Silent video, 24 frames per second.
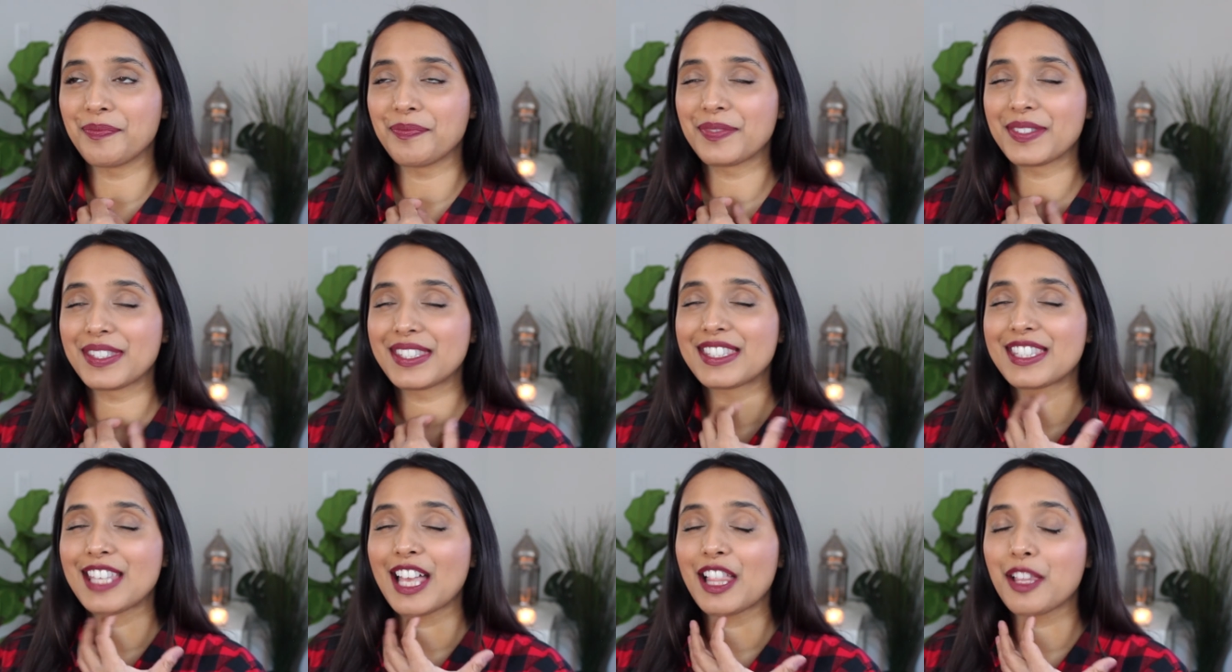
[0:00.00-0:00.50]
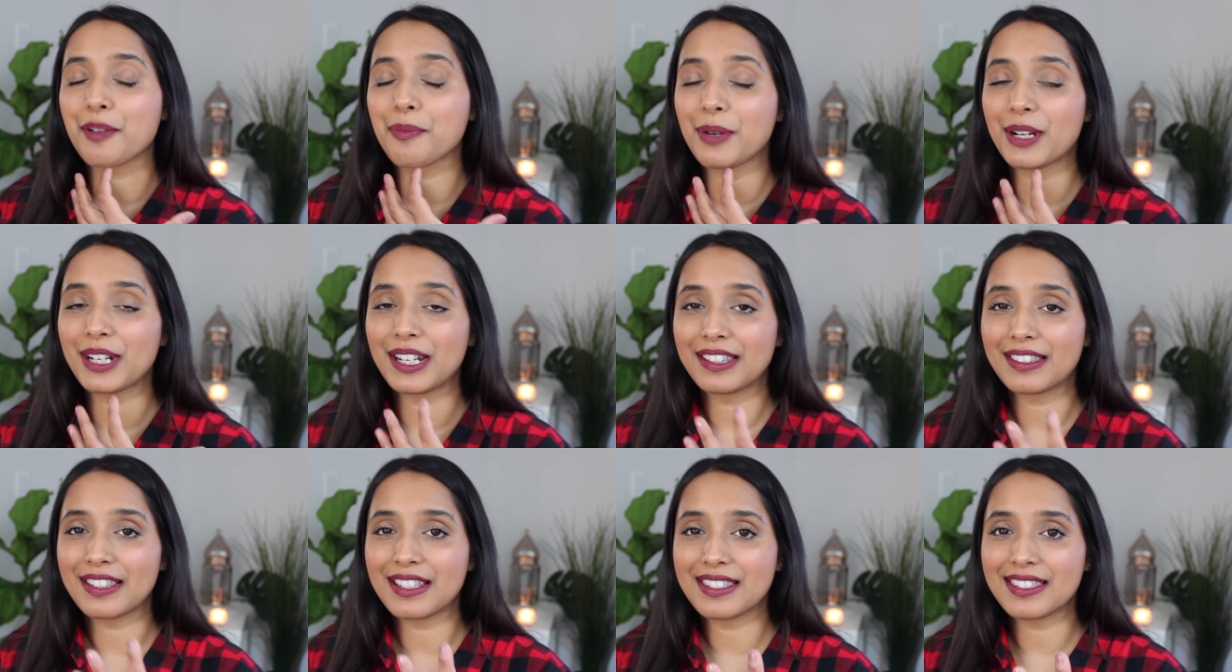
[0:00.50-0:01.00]

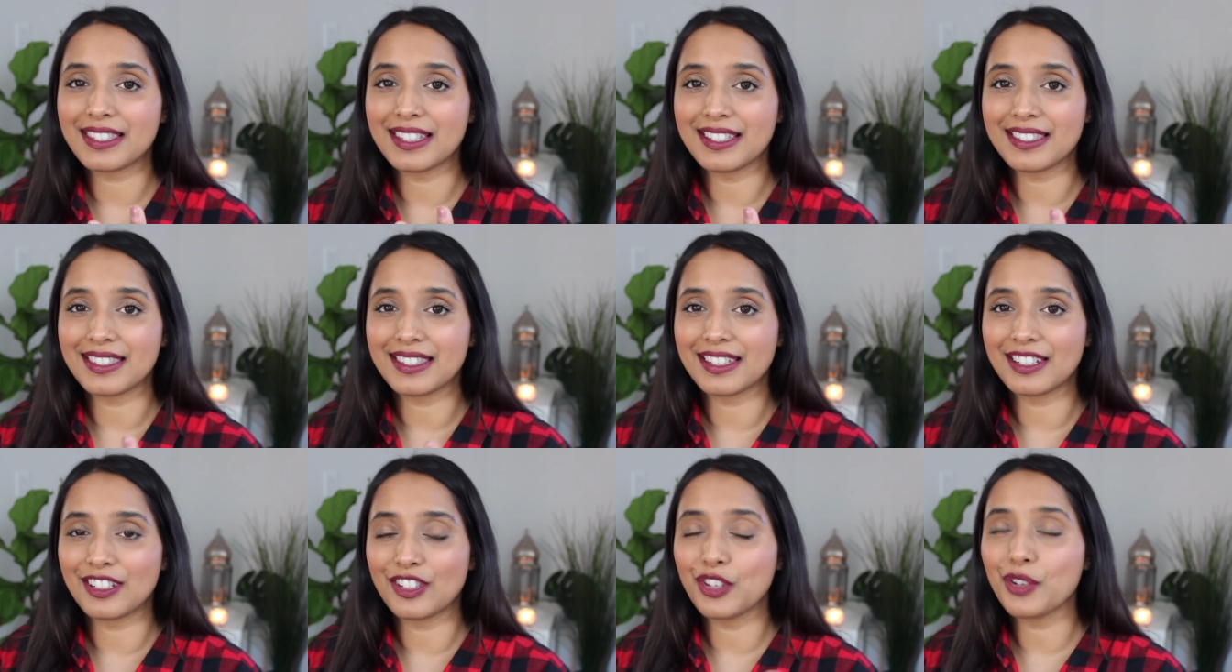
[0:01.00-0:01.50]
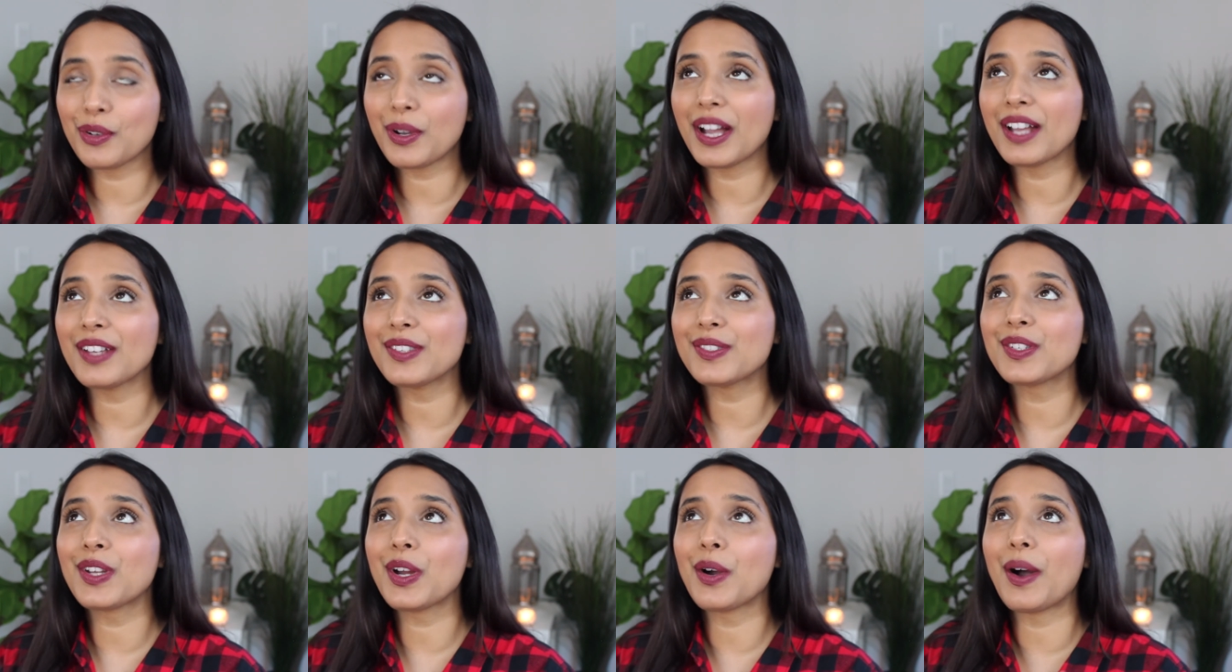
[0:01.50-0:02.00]
celebrating the season. You
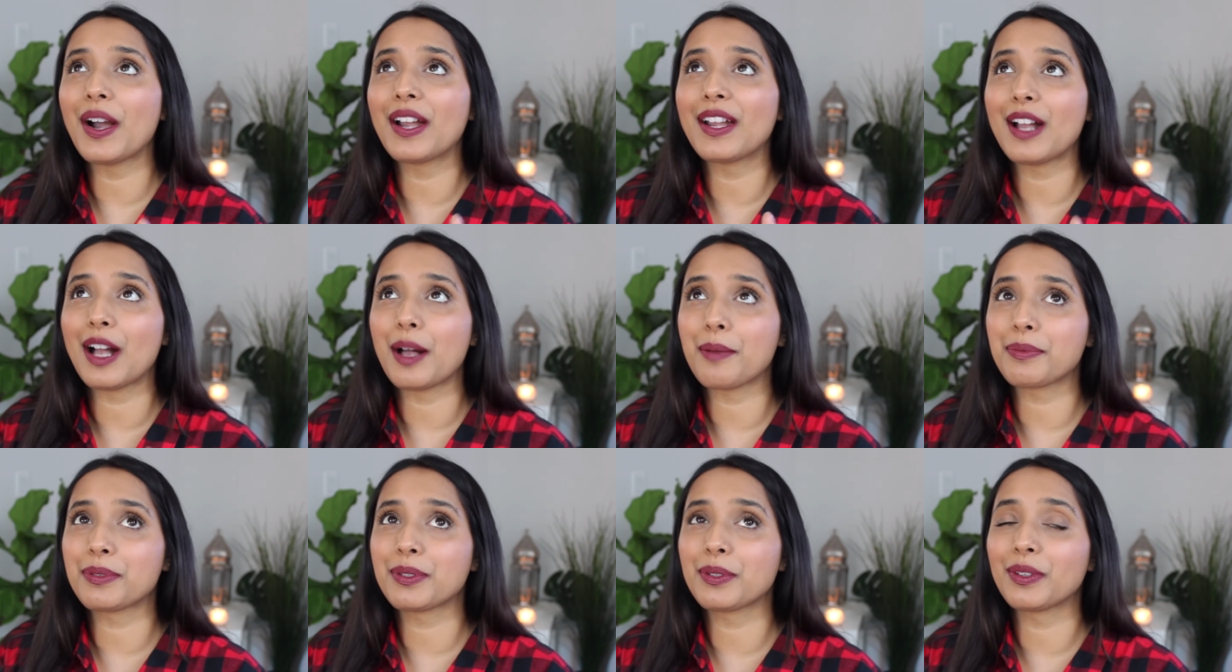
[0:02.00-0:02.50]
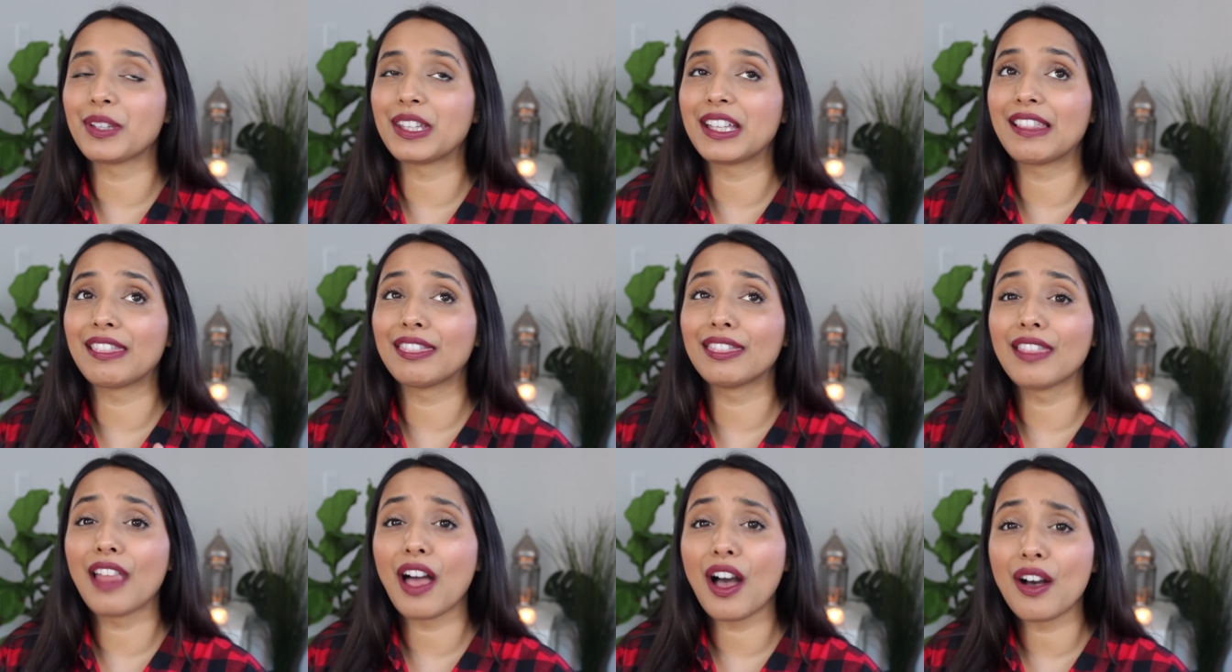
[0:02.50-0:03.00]
guys know I absolutely
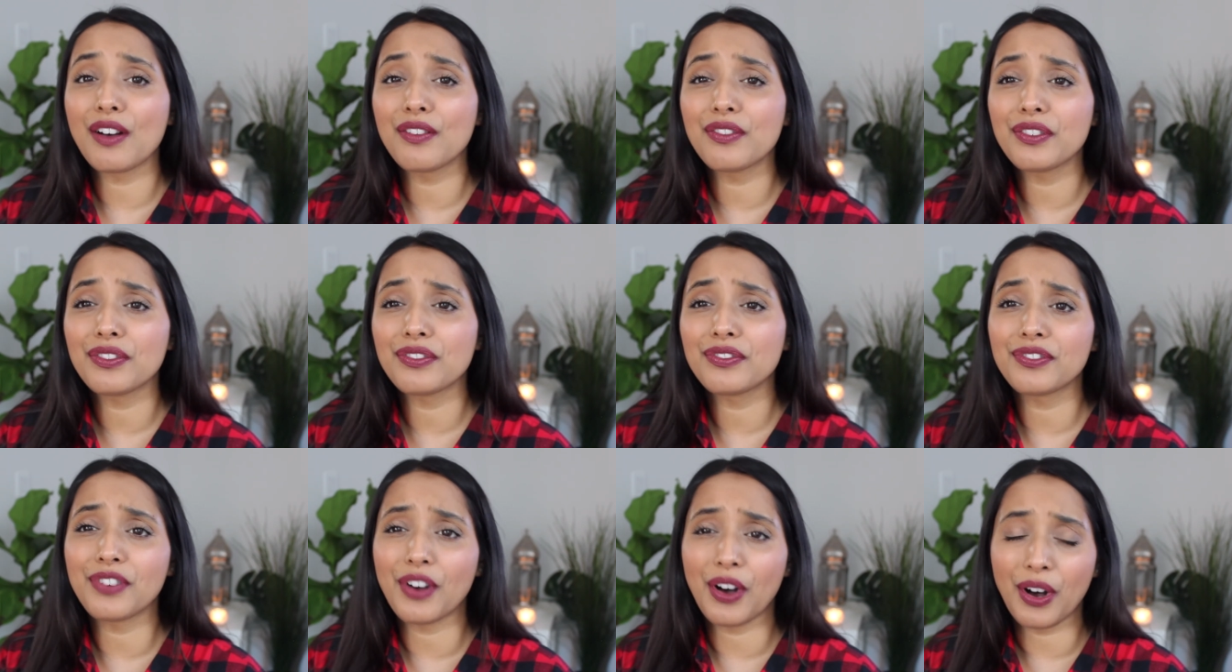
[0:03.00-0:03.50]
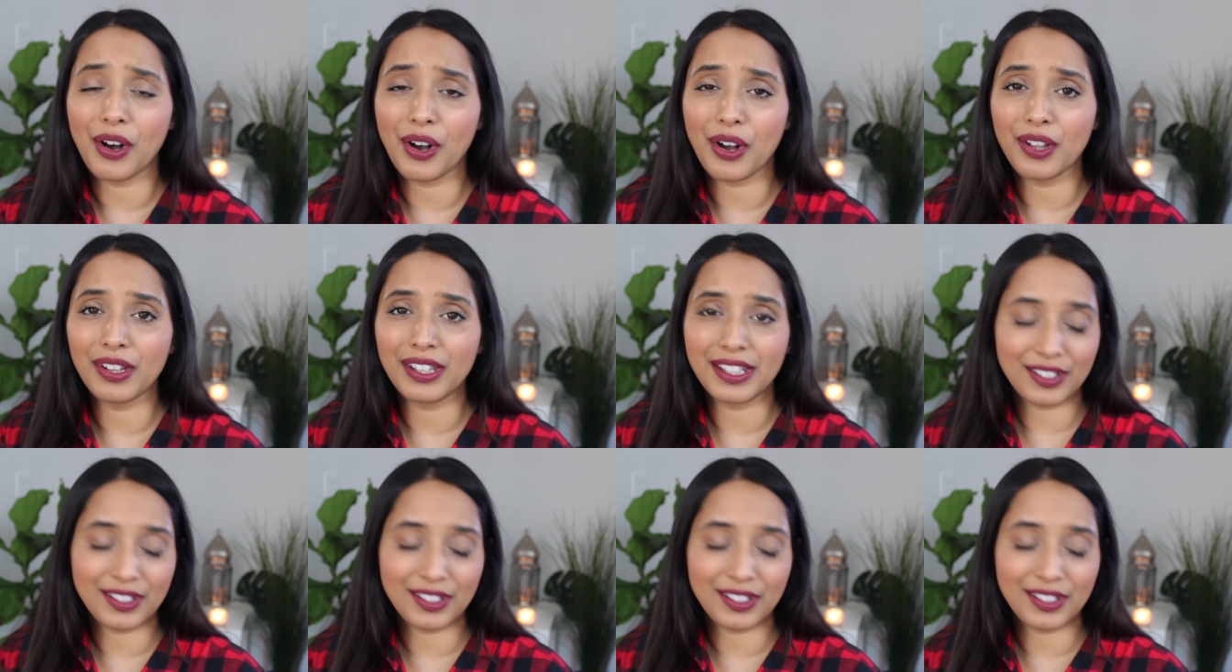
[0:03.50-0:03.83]
love fall.